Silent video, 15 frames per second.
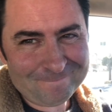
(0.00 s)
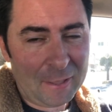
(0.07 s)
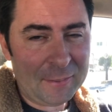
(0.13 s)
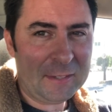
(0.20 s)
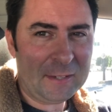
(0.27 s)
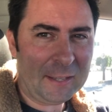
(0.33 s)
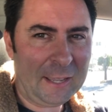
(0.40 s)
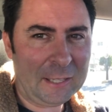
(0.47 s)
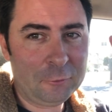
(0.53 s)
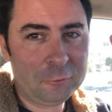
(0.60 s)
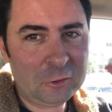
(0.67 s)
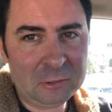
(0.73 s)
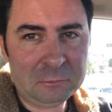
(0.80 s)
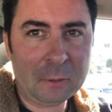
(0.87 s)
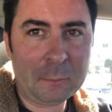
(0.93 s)
and then I kind of
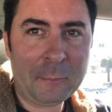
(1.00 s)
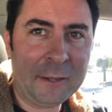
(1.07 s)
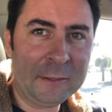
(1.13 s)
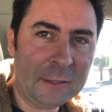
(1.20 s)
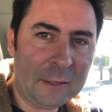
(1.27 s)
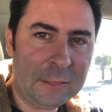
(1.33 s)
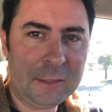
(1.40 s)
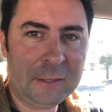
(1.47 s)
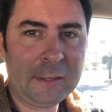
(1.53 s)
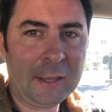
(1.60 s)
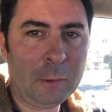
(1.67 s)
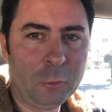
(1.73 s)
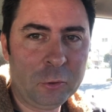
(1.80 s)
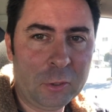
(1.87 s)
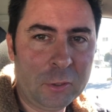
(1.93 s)
change my mind and I think
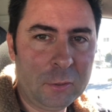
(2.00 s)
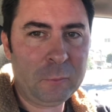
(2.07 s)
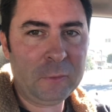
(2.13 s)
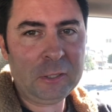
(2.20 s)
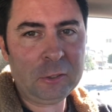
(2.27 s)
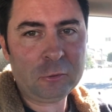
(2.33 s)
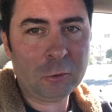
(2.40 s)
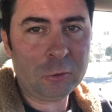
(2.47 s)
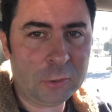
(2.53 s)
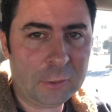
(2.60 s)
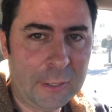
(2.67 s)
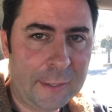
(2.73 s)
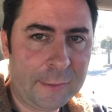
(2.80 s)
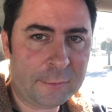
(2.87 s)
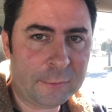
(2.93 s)
I want to really show you
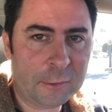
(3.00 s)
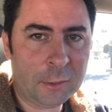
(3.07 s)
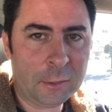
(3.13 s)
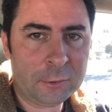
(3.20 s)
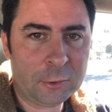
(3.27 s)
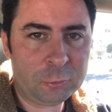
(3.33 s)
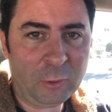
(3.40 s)
guys the